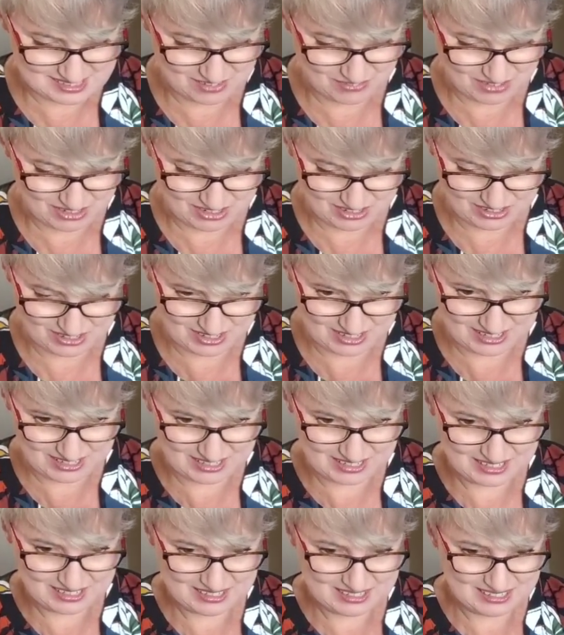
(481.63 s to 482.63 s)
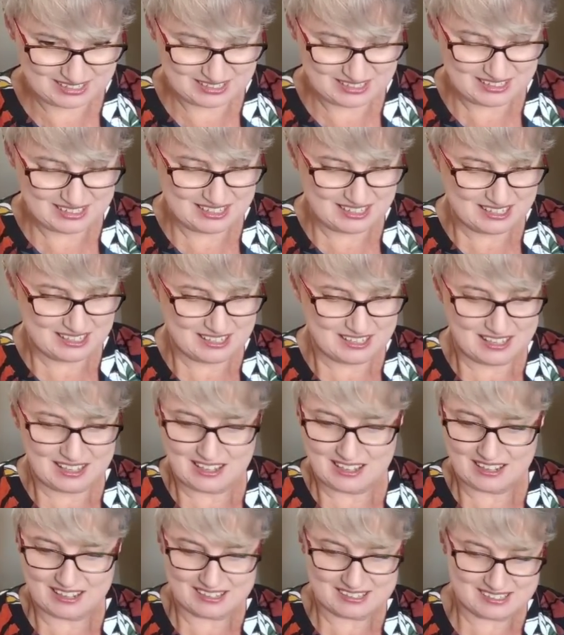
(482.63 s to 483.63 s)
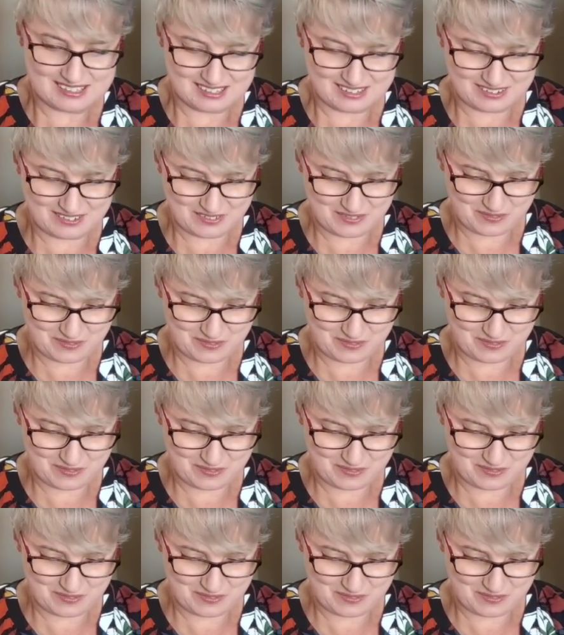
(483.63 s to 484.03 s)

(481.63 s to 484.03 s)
Let's have a look. So,